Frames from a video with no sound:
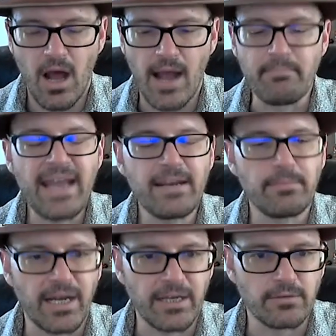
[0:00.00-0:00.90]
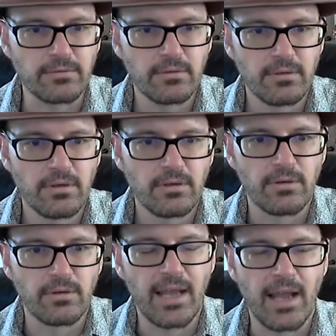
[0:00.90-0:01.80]
made it my own.
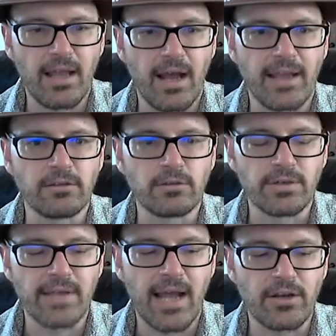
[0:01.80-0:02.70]
Right, I learned how to